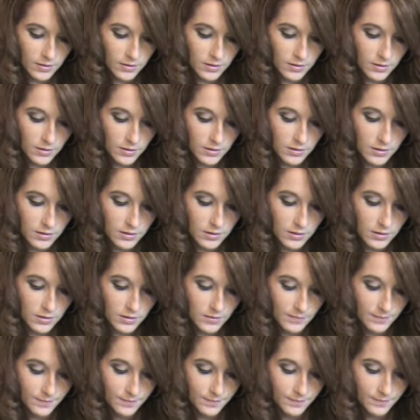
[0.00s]

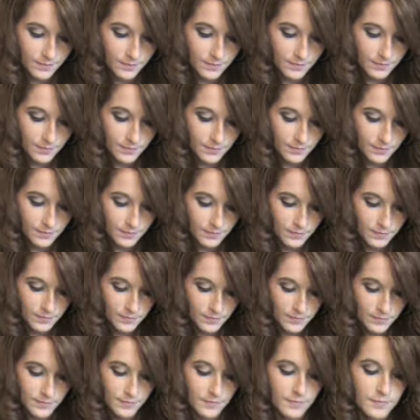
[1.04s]

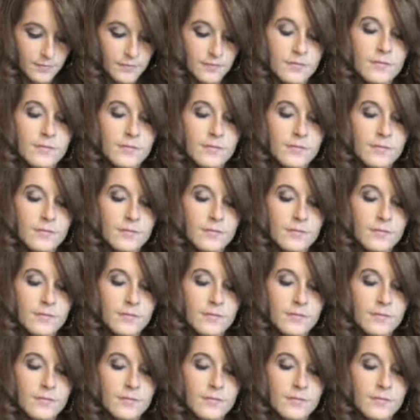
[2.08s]
No one is speaking in this clip.